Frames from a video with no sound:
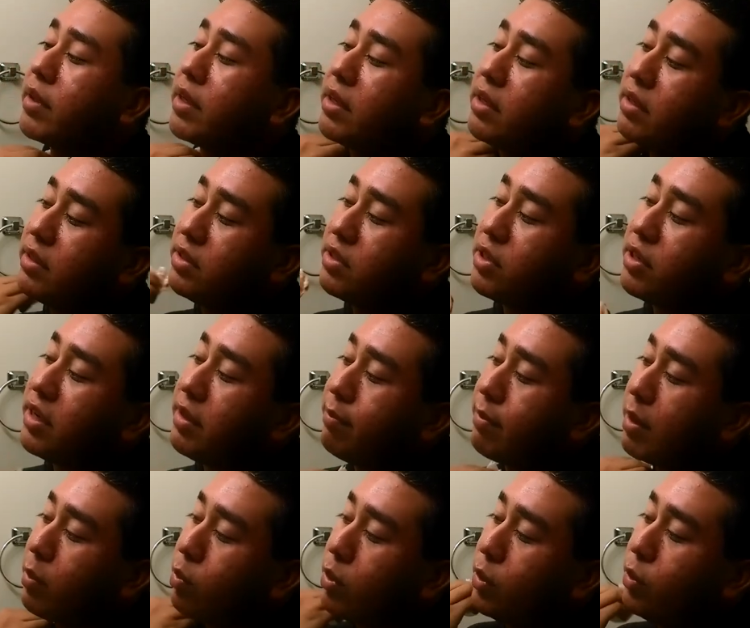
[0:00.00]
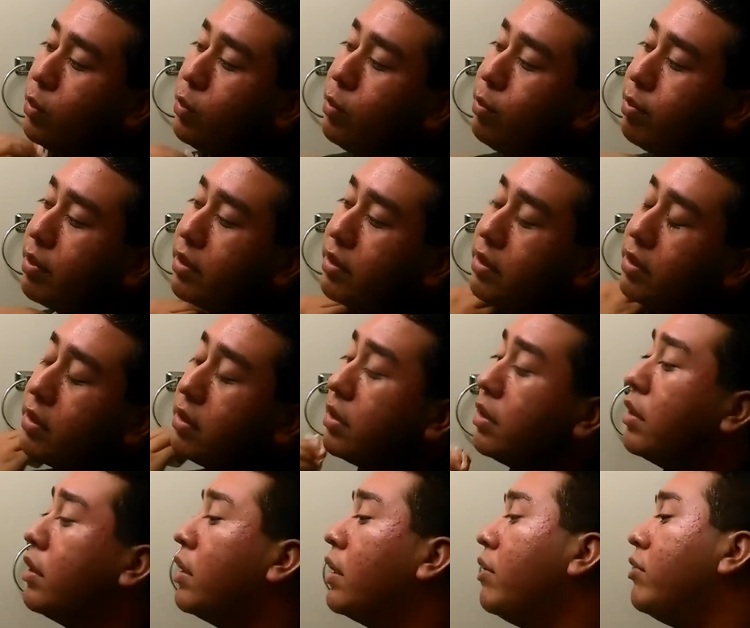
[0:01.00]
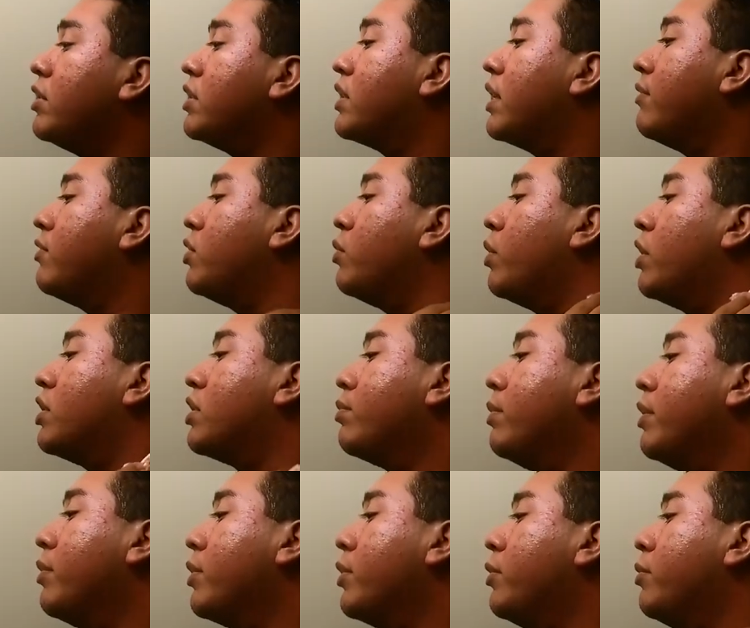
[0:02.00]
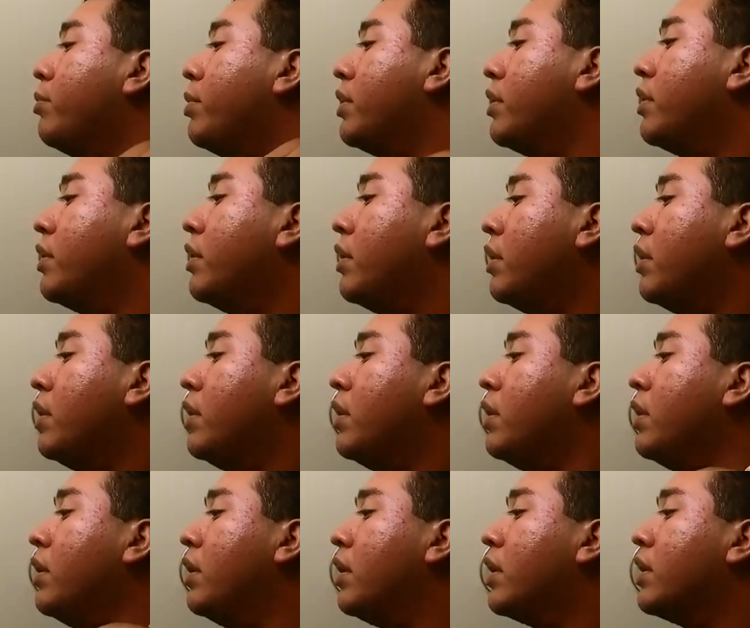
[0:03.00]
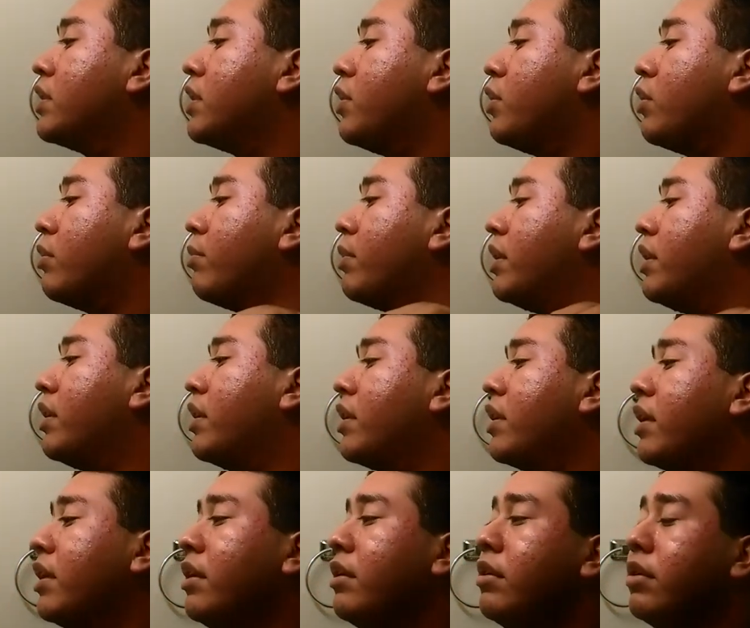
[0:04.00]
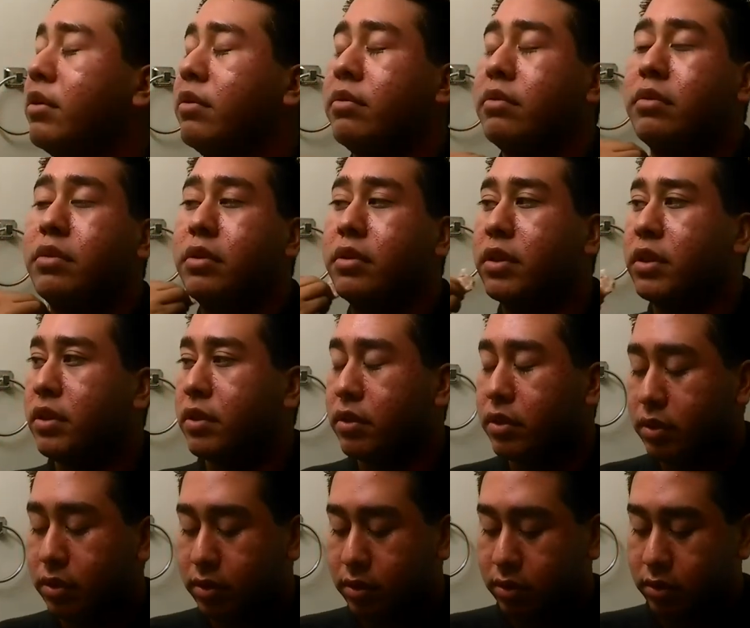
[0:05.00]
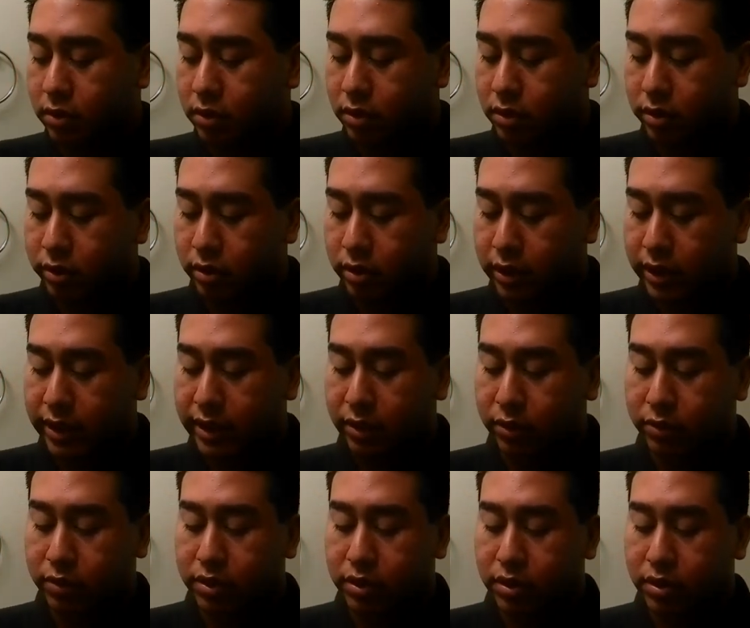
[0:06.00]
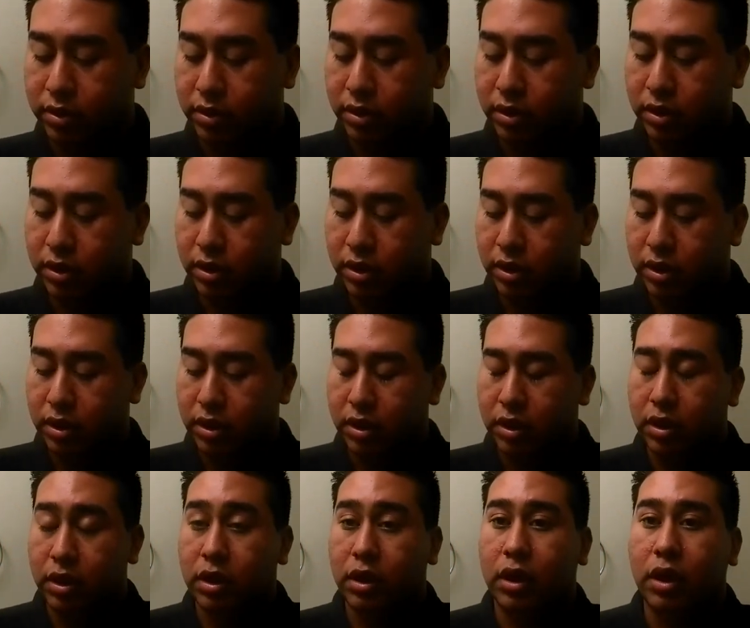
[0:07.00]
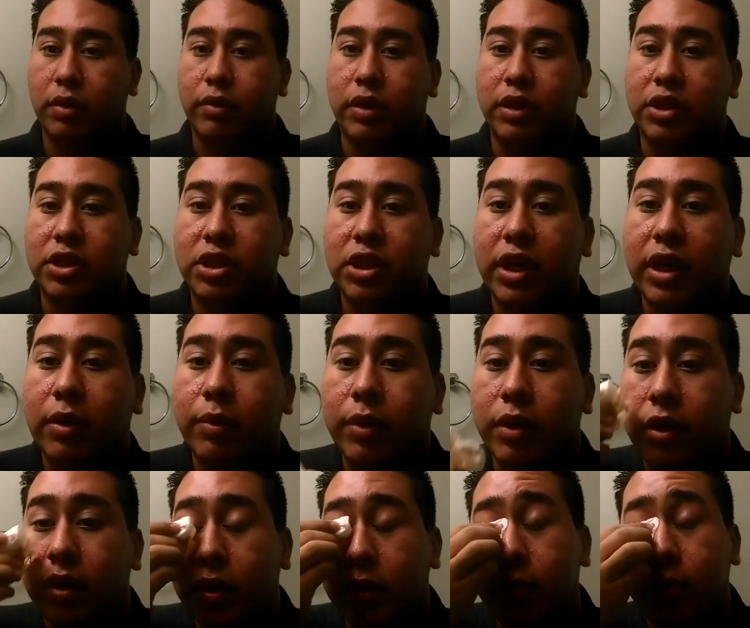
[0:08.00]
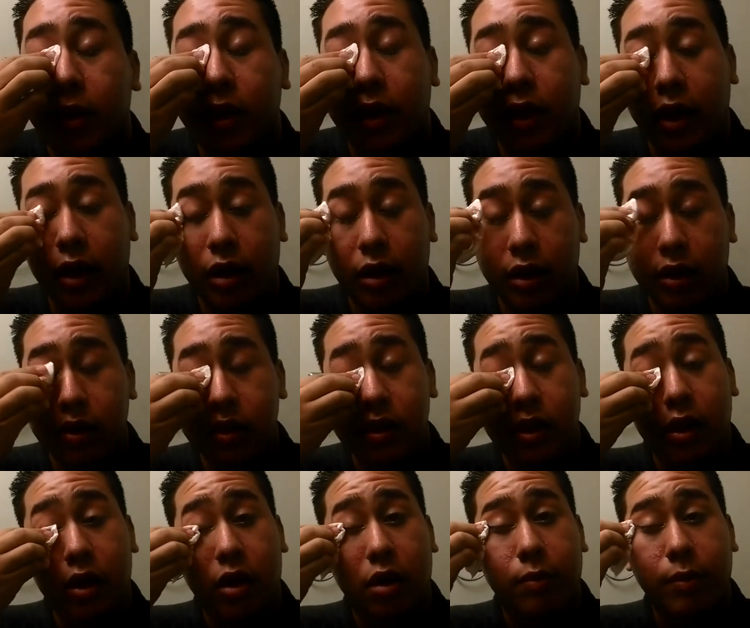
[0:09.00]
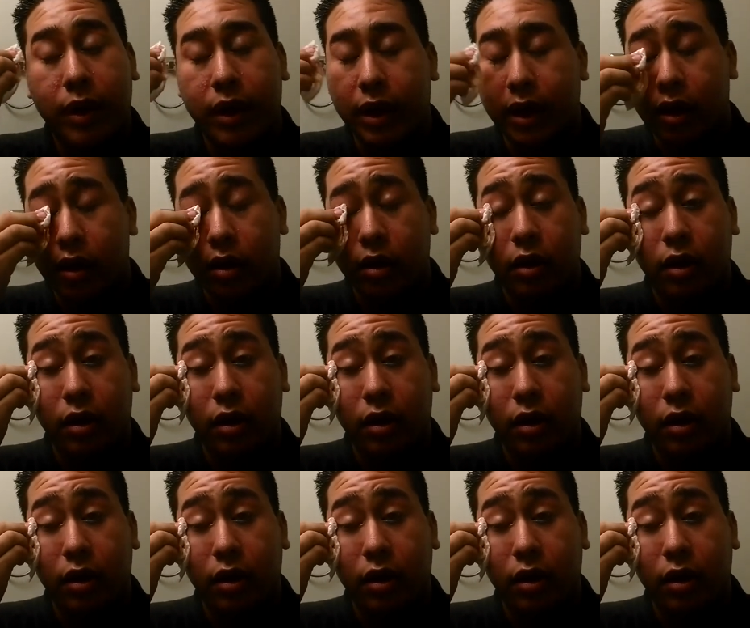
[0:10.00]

Dirty my robe. Just had to wash my robe. Because I normally, again, don't do this out of the shower. But yeah, you can see all my acne.